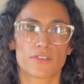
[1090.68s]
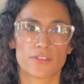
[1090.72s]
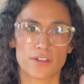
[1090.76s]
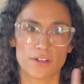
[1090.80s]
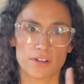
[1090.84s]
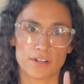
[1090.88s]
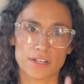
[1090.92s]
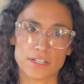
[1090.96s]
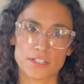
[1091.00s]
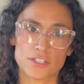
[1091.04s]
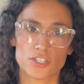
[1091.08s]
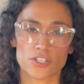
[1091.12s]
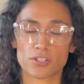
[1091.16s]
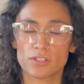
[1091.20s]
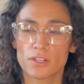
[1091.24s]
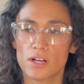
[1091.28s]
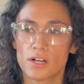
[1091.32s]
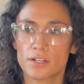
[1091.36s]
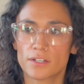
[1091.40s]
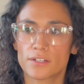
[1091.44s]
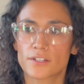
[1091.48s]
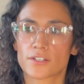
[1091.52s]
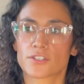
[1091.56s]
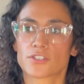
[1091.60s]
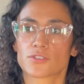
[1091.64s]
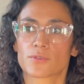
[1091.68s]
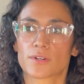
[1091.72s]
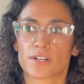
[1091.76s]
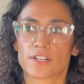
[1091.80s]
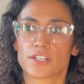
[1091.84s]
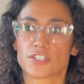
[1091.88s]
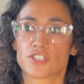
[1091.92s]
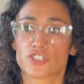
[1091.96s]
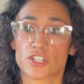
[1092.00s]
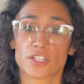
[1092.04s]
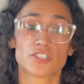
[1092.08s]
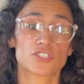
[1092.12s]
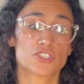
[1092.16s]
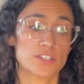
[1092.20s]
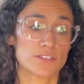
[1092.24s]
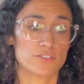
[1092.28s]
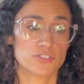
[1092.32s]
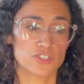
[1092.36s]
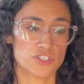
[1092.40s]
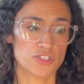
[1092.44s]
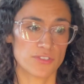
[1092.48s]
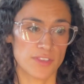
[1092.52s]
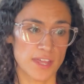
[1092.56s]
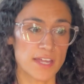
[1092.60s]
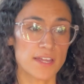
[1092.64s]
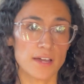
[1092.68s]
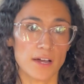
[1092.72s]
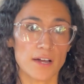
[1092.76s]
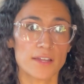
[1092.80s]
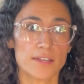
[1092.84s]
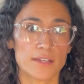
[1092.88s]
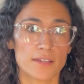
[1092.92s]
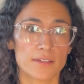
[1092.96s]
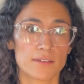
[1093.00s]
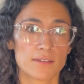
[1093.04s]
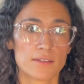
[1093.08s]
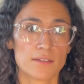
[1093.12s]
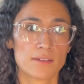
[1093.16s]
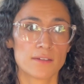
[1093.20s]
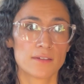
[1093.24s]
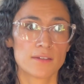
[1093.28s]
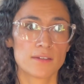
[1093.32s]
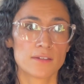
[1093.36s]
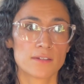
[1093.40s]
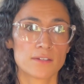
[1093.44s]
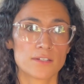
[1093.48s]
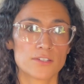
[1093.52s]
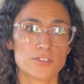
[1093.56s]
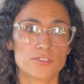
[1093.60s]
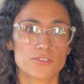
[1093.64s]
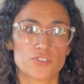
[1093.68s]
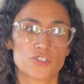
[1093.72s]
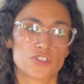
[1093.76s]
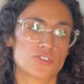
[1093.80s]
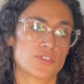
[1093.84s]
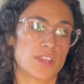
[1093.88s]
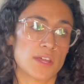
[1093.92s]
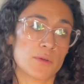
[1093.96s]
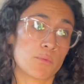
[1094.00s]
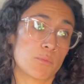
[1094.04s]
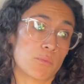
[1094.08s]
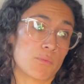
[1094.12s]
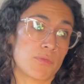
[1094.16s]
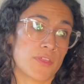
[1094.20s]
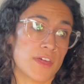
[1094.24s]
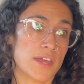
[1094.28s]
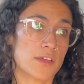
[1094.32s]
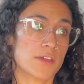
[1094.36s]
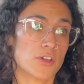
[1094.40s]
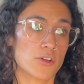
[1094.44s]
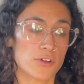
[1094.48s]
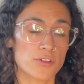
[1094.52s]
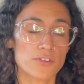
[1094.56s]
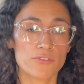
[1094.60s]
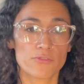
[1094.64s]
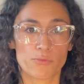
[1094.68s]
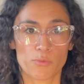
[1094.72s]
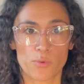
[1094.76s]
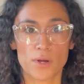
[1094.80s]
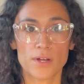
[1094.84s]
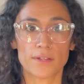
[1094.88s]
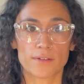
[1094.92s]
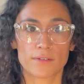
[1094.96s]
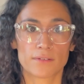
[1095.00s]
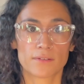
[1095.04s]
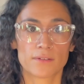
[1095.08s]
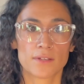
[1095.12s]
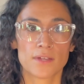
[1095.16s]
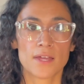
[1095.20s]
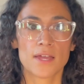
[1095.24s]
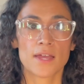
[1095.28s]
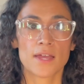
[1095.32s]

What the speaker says: Their interlocutory injunction. They got it. They could have won.